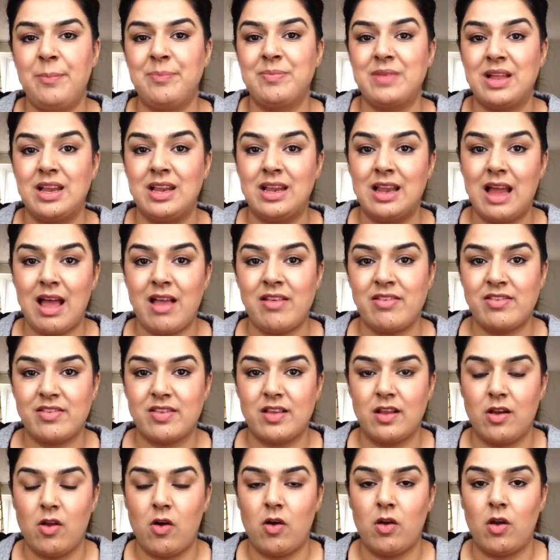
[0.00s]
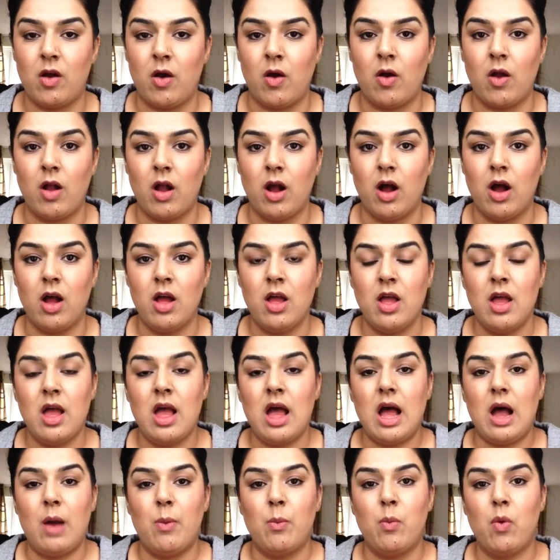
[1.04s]
lasts a lot longer,
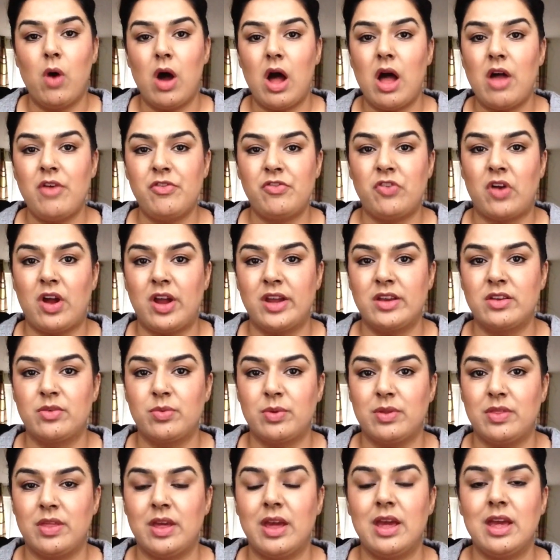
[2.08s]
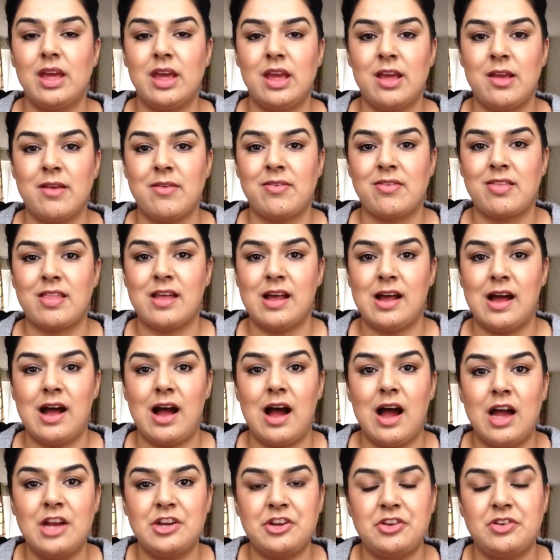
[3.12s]
and what I find with it is that
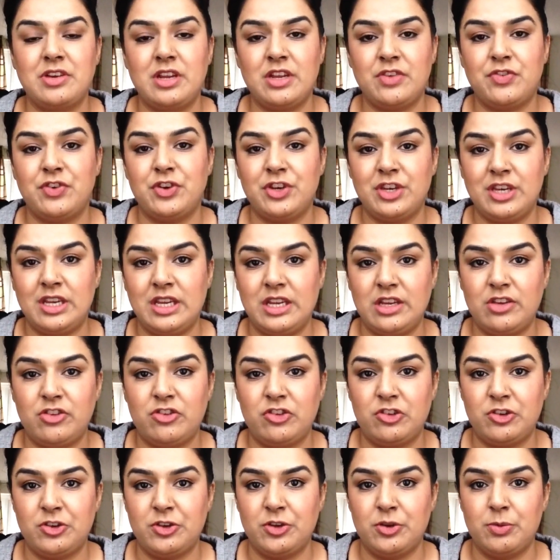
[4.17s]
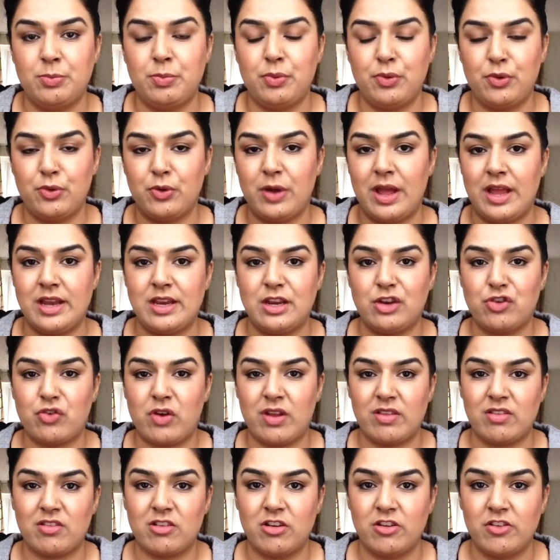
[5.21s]
I don't even need to put any
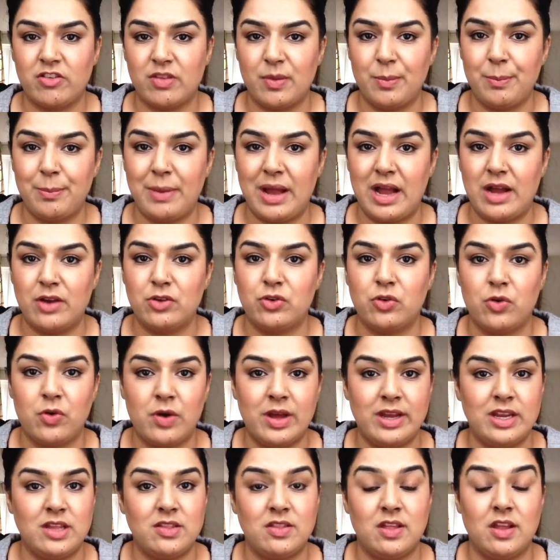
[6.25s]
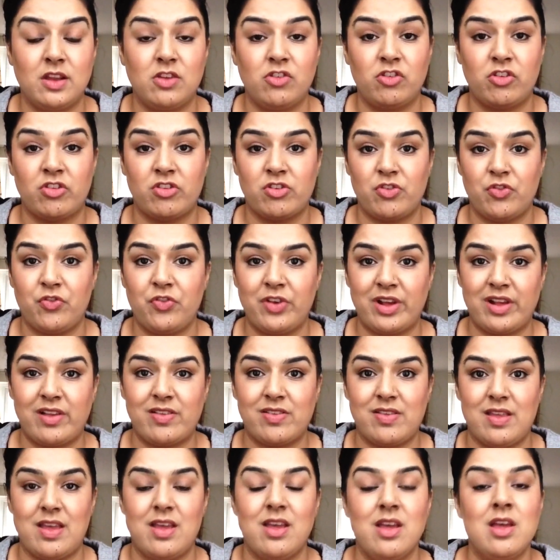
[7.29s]
translucent powder or anything just to fix
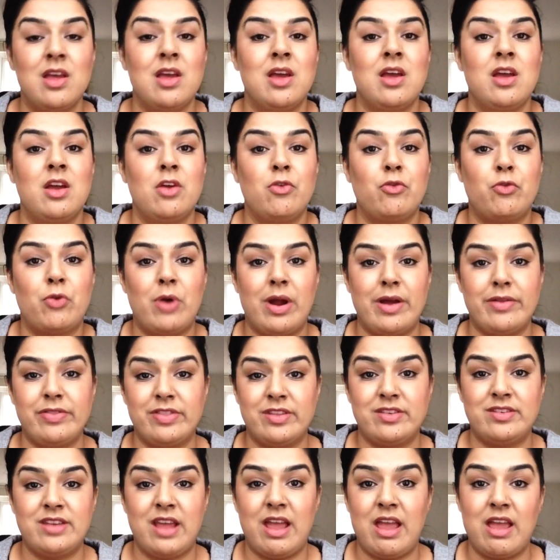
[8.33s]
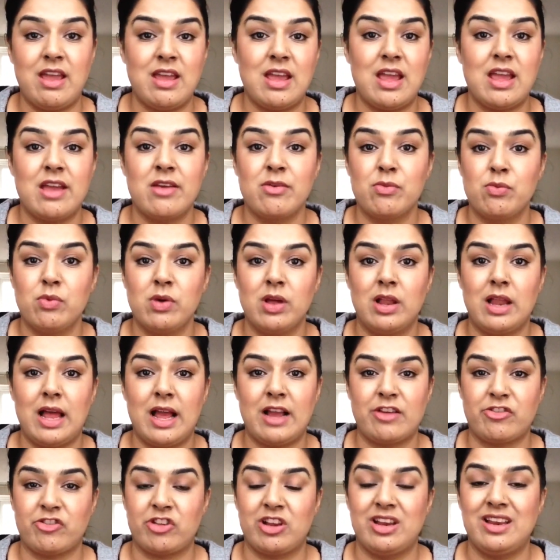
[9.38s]
it. Throughout the day it will
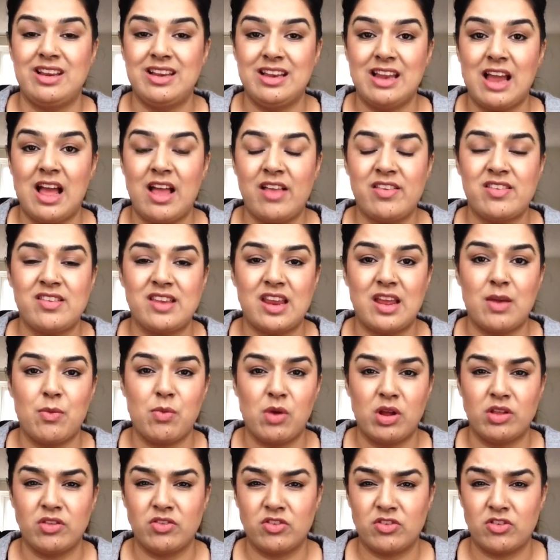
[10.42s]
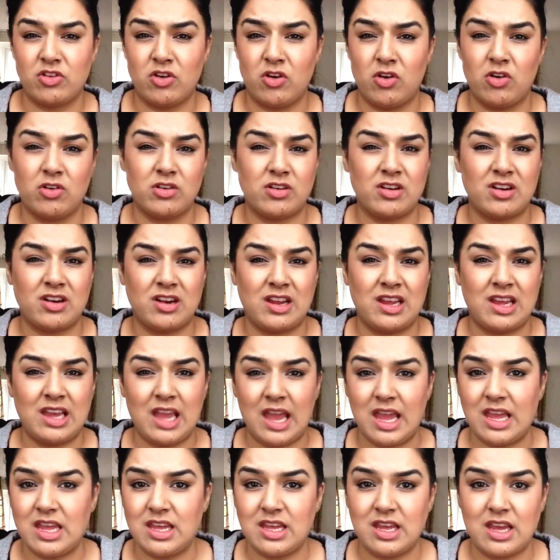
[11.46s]
actually last, it won't start
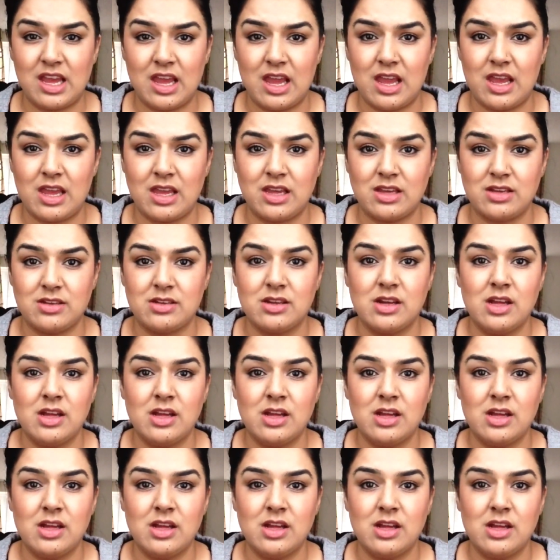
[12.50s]
caking